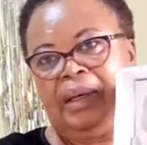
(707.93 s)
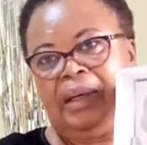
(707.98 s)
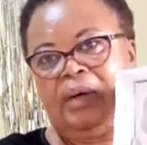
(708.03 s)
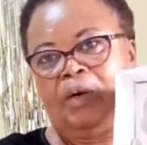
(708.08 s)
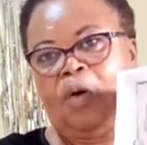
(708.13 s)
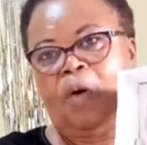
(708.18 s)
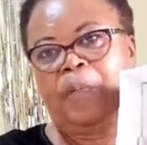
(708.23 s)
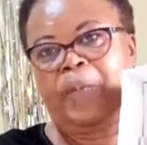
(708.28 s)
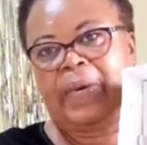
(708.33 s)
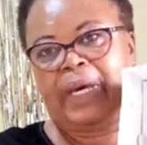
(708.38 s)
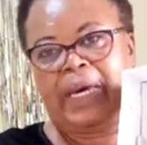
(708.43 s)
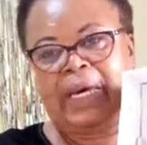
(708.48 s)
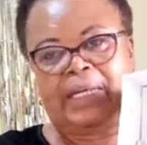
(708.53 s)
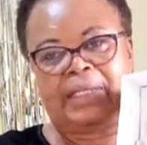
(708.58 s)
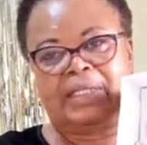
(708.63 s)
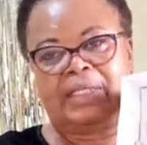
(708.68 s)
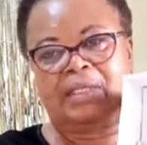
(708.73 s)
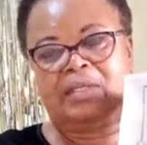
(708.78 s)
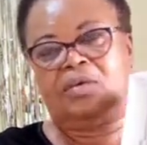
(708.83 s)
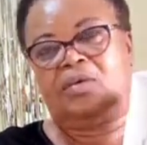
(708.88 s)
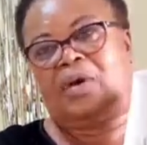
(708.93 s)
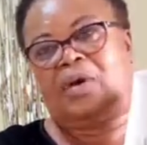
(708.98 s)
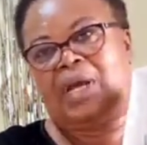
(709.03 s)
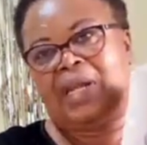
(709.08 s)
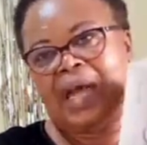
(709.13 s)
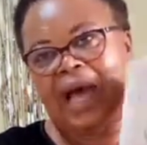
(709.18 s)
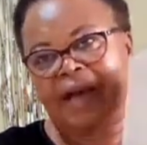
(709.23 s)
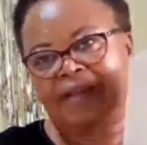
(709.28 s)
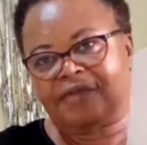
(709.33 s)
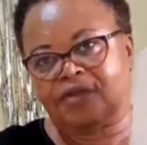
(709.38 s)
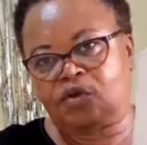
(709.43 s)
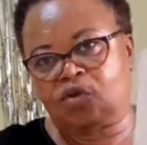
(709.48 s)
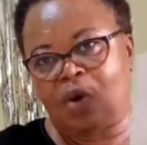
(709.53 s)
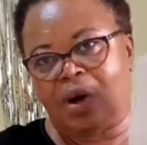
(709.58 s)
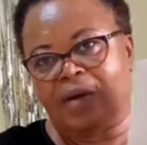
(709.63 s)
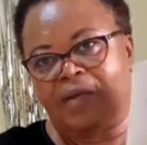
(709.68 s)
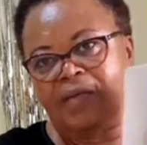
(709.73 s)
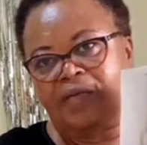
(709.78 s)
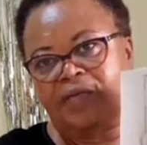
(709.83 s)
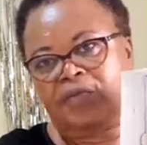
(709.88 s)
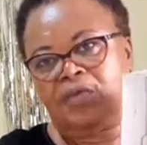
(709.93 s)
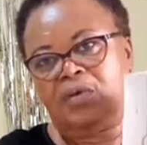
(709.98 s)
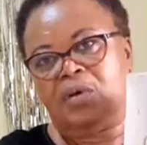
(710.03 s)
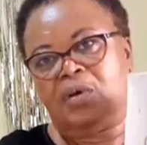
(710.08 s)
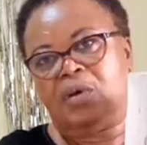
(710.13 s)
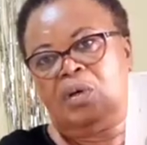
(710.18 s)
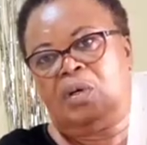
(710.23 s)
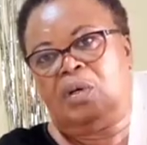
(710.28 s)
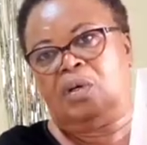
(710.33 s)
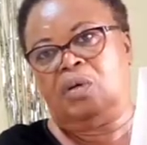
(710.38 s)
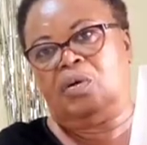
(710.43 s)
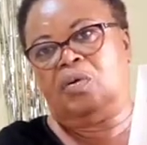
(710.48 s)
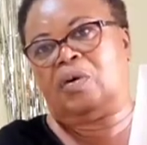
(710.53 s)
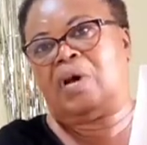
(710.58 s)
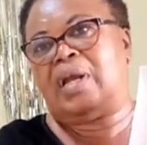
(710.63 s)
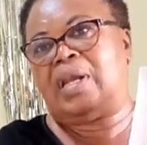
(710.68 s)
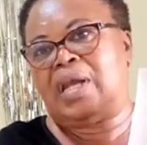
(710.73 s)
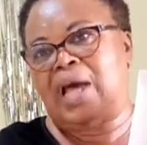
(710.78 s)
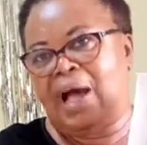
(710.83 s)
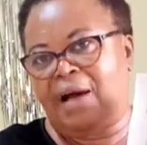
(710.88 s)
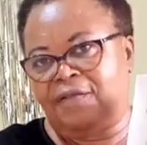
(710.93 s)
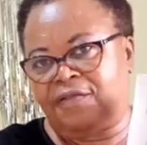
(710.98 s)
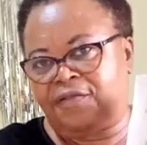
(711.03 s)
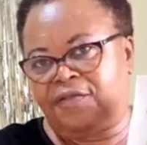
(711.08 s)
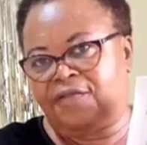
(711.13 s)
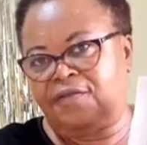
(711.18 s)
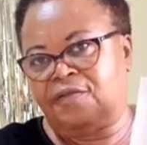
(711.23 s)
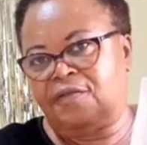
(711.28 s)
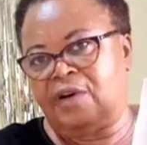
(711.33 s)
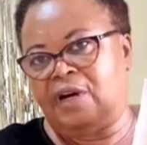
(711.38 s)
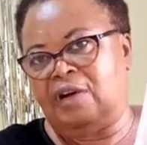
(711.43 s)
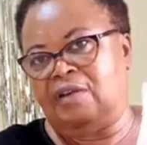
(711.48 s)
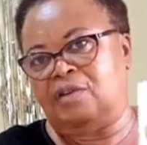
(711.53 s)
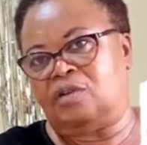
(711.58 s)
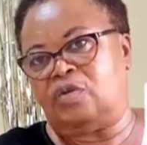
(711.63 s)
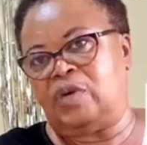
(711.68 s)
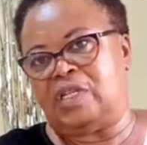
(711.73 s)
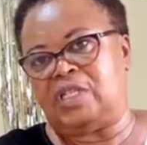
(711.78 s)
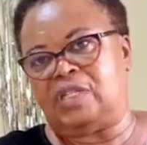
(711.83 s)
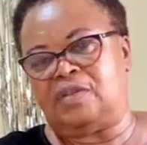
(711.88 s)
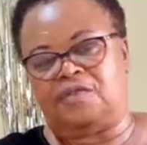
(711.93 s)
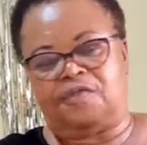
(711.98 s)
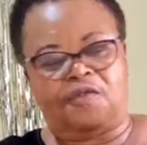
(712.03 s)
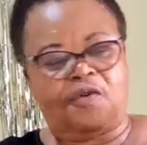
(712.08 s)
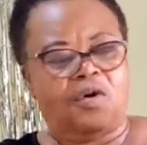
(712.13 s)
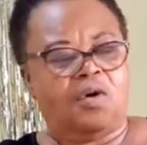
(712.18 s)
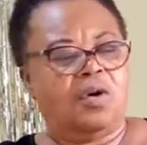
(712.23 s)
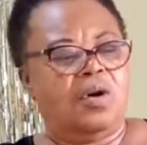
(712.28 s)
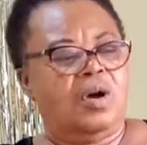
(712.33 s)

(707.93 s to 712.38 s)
cupcakes. You can have 12, you can have 24.